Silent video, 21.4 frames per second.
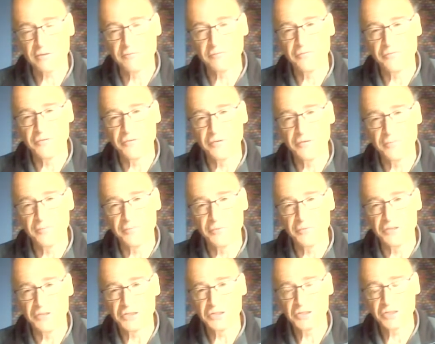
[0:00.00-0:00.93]
the
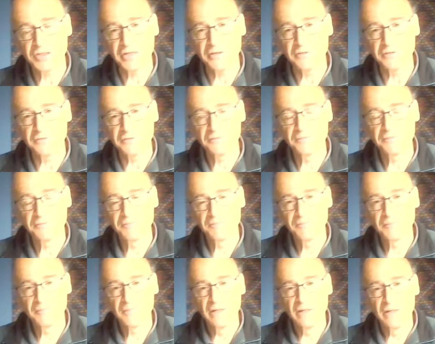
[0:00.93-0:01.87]
British state.
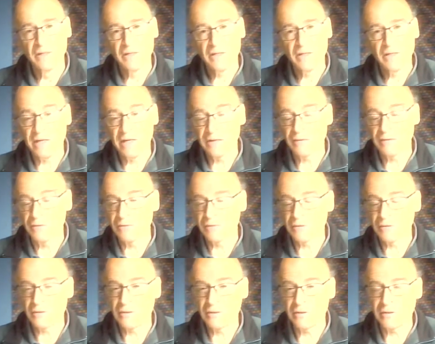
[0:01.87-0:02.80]
And
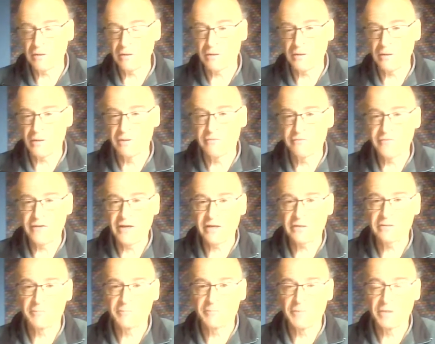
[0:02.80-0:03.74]
in
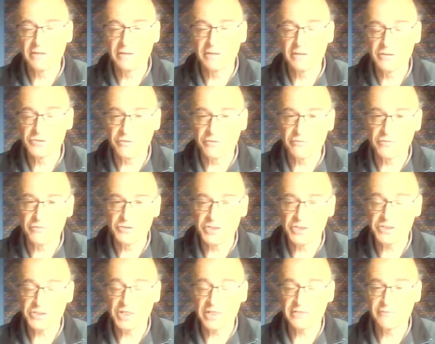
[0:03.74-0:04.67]
fact, because of the
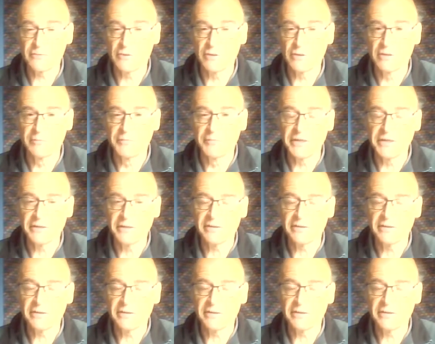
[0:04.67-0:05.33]
successful lobbying,